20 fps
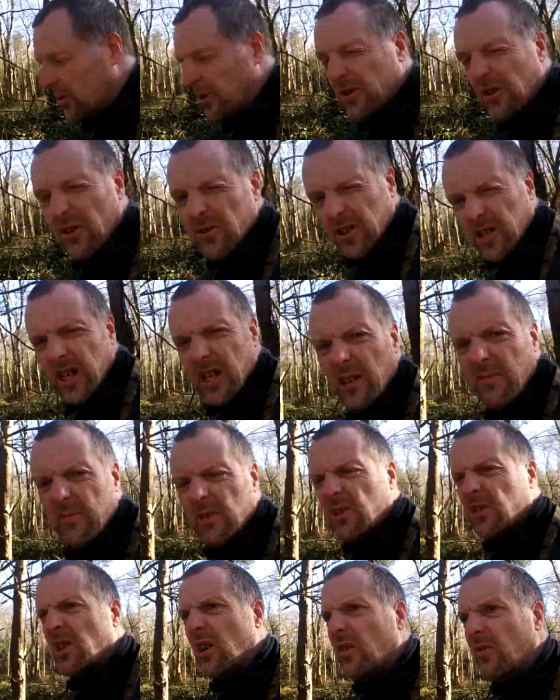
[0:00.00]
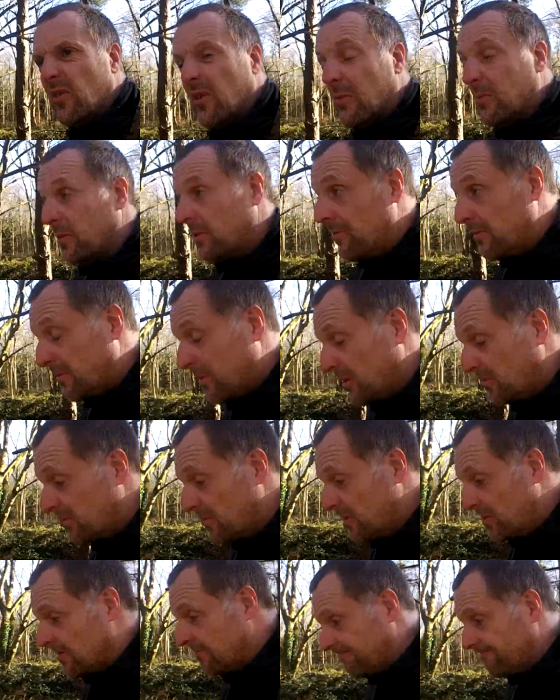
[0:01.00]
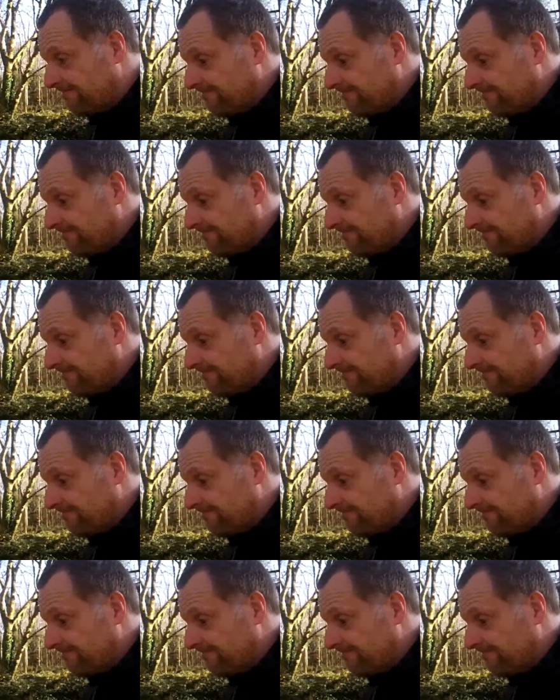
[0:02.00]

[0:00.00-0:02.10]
Trying hard to keep myself up at the moment.